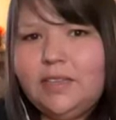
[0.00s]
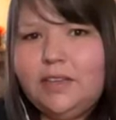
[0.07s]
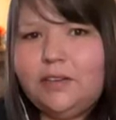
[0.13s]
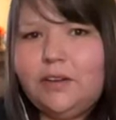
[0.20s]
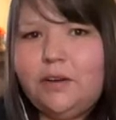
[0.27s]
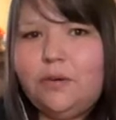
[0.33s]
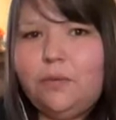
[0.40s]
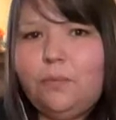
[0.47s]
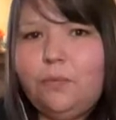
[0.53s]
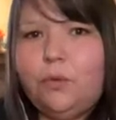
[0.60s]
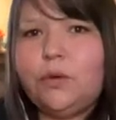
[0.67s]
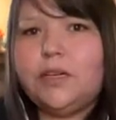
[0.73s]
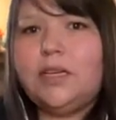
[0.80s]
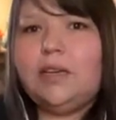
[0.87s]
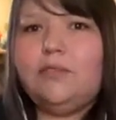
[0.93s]
you know,
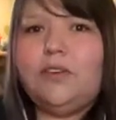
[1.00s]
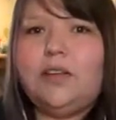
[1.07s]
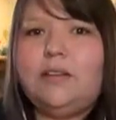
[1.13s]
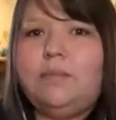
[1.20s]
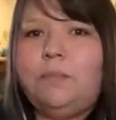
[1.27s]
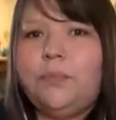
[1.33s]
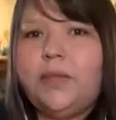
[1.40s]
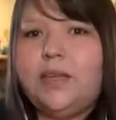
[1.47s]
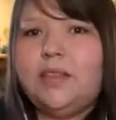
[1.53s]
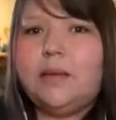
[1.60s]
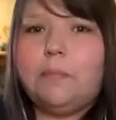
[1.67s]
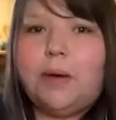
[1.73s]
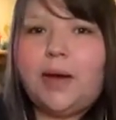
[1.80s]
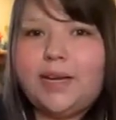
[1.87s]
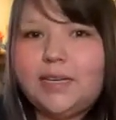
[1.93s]
we're even in the
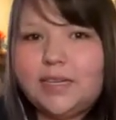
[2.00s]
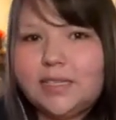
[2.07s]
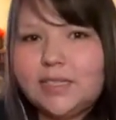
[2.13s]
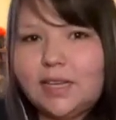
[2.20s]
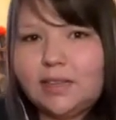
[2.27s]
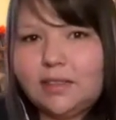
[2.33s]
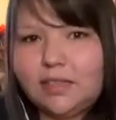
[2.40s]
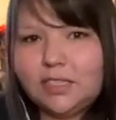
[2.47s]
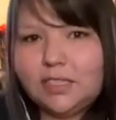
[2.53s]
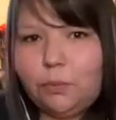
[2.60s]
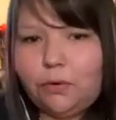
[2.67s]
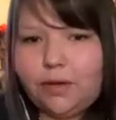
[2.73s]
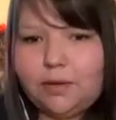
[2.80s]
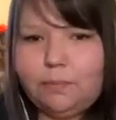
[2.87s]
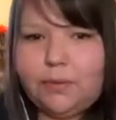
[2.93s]
minus at this
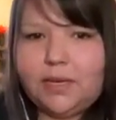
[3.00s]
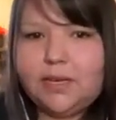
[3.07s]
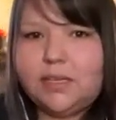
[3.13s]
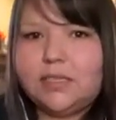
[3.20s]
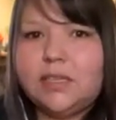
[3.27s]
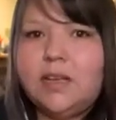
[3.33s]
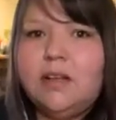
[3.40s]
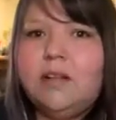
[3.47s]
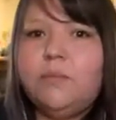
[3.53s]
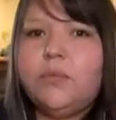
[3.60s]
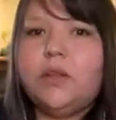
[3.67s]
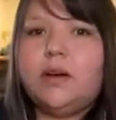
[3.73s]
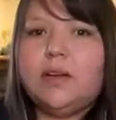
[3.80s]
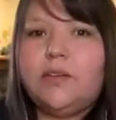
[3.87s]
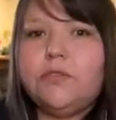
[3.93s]
point because
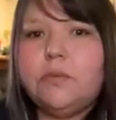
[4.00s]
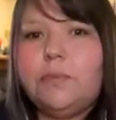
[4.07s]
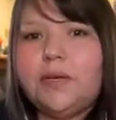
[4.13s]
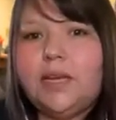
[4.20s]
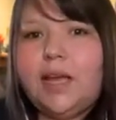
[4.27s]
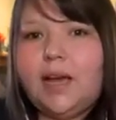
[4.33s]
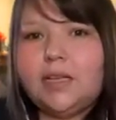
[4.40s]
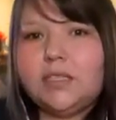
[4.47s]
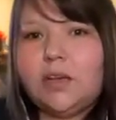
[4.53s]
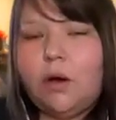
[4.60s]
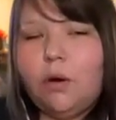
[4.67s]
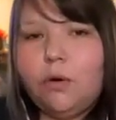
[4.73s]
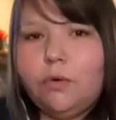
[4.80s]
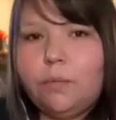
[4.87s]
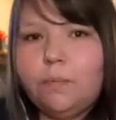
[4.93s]
not everybody has a
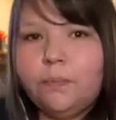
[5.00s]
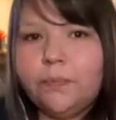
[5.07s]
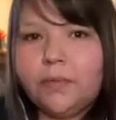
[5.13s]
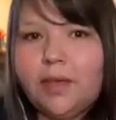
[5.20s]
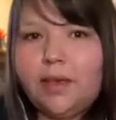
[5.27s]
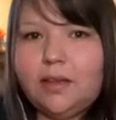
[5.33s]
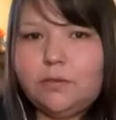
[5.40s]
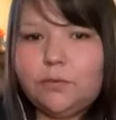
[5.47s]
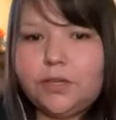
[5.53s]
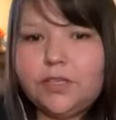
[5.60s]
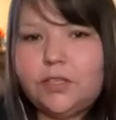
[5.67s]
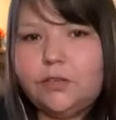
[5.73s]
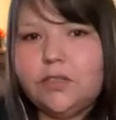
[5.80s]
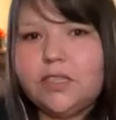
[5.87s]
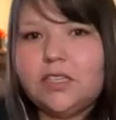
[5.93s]
home and we're
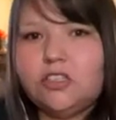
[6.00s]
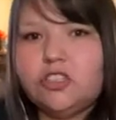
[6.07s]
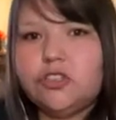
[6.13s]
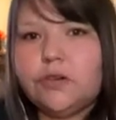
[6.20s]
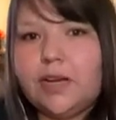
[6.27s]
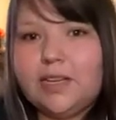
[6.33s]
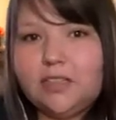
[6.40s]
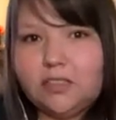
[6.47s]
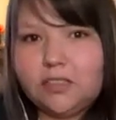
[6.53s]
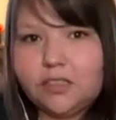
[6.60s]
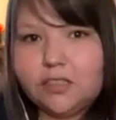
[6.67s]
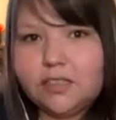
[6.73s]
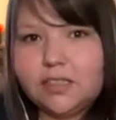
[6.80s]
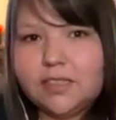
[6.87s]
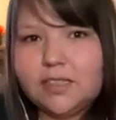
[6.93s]
using
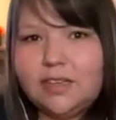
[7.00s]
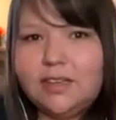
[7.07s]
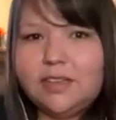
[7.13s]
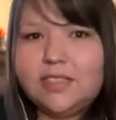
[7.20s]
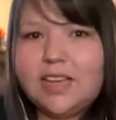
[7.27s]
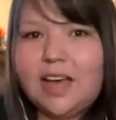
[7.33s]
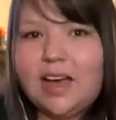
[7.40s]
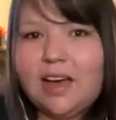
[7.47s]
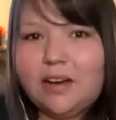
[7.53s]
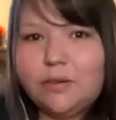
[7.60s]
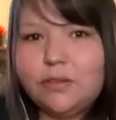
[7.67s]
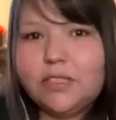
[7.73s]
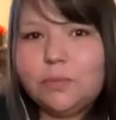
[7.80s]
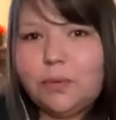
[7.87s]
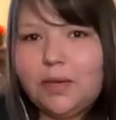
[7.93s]
trailers to
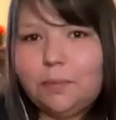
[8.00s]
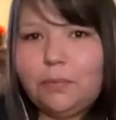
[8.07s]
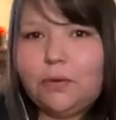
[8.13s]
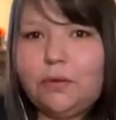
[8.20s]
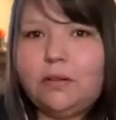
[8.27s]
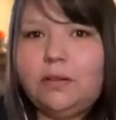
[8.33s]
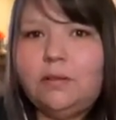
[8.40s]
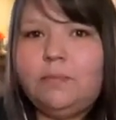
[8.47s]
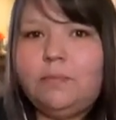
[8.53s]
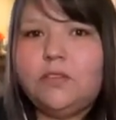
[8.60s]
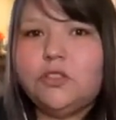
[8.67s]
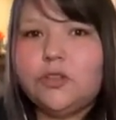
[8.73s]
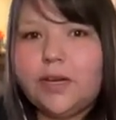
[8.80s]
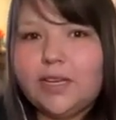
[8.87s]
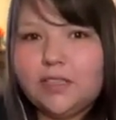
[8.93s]
house people.
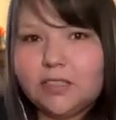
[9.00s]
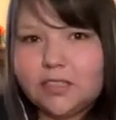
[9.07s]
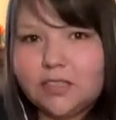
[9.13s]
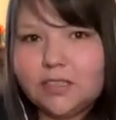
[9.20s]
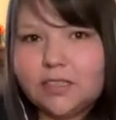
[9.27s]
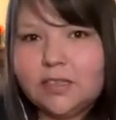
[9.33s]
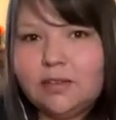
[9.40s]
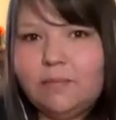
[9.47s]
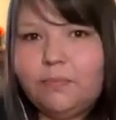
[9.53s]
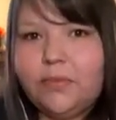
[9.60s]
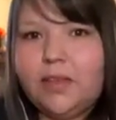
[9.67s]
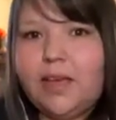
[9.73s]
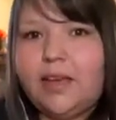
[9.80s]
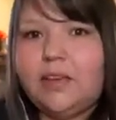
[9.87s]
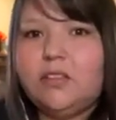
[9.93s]
Trailers,
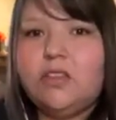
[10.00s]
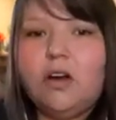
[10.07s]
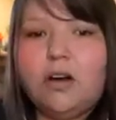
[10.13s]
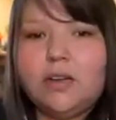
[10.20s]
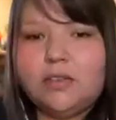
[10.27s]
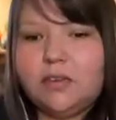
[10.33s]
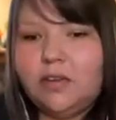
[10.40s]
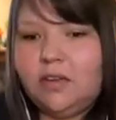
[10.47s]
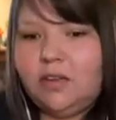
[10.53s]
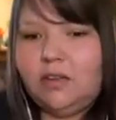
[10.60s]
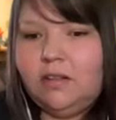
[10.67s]
like not